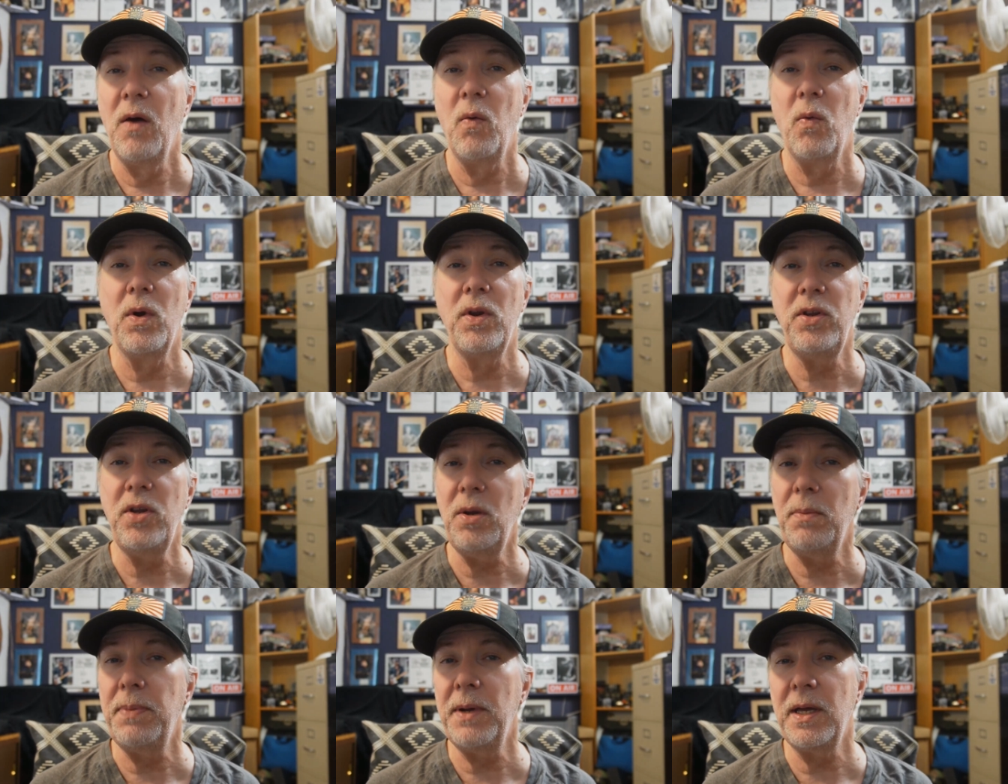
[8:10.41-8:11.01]

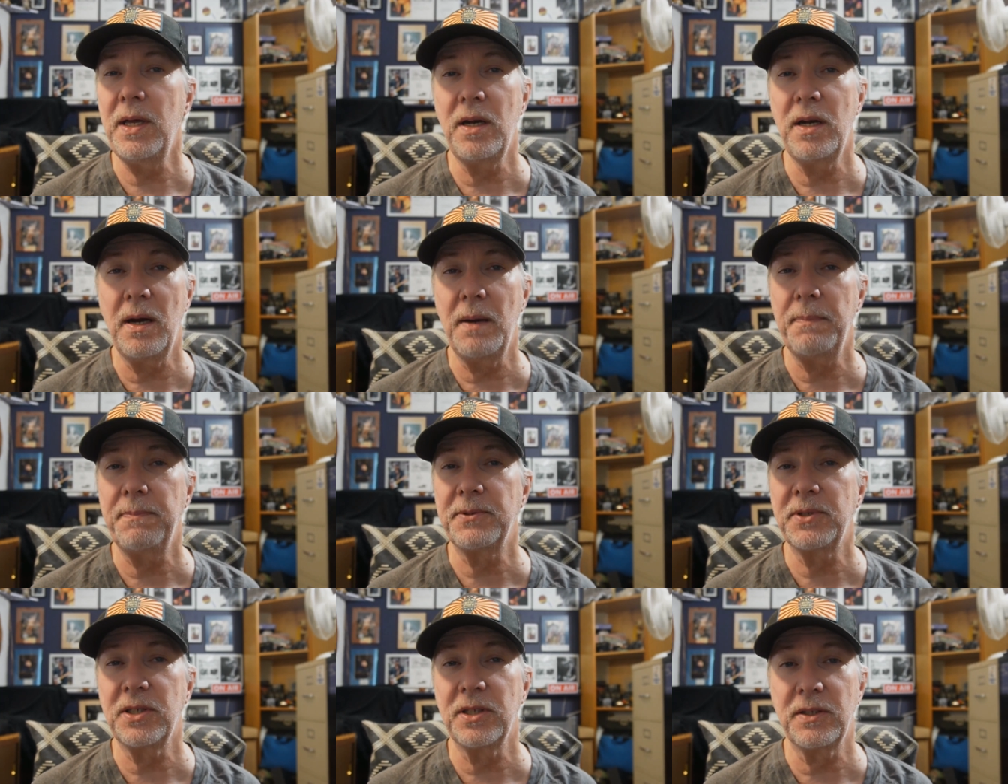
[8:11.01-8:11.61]
When you've been
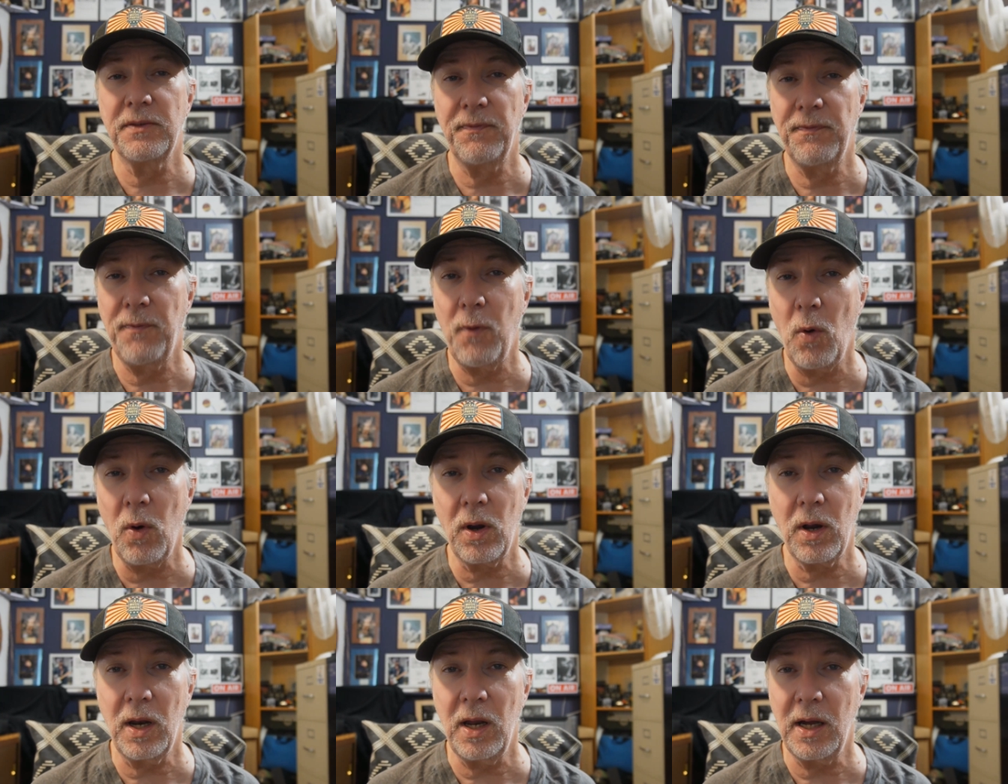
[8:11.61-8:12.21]
up since
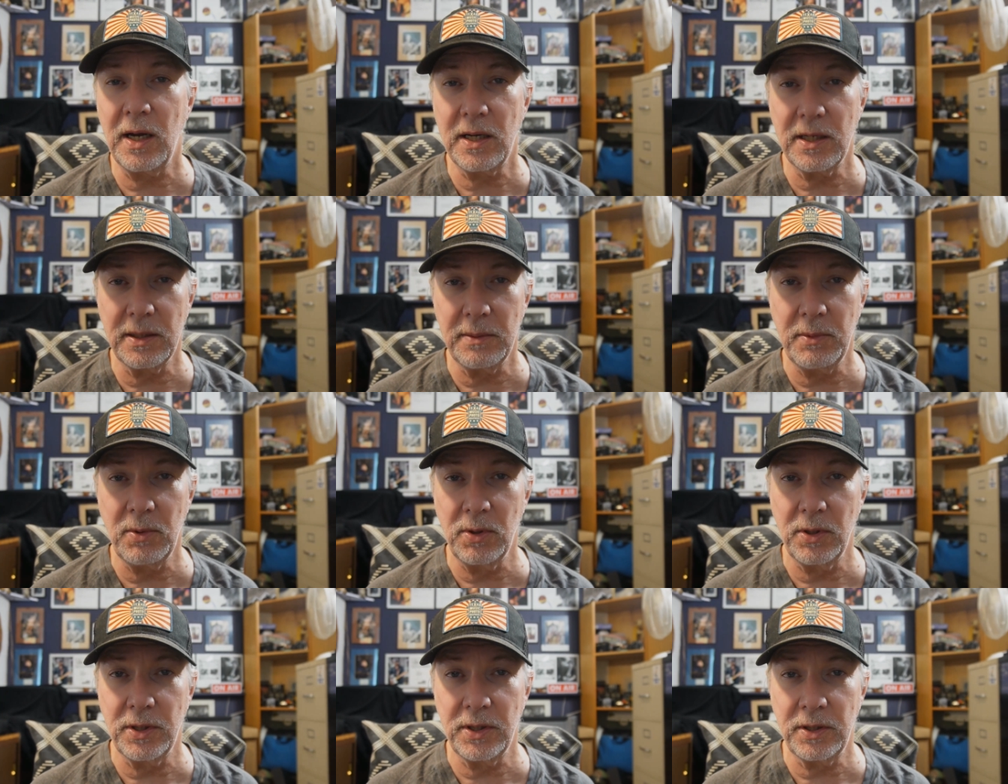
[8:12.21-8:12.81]
4 o'clock in the
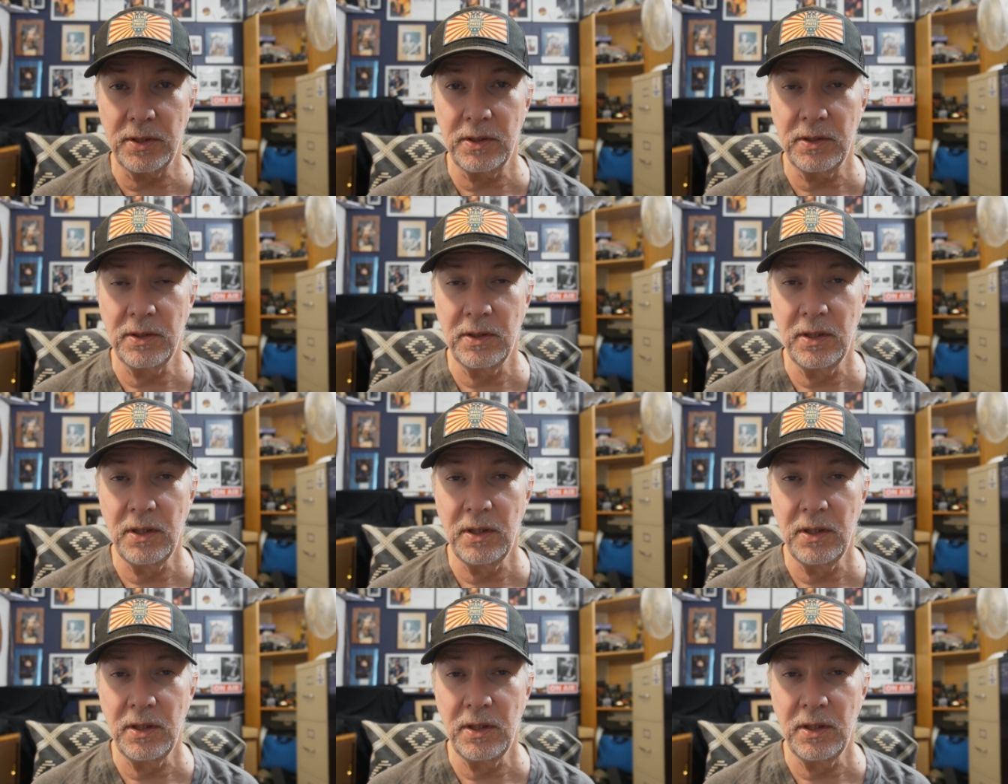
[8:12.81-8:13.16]
morning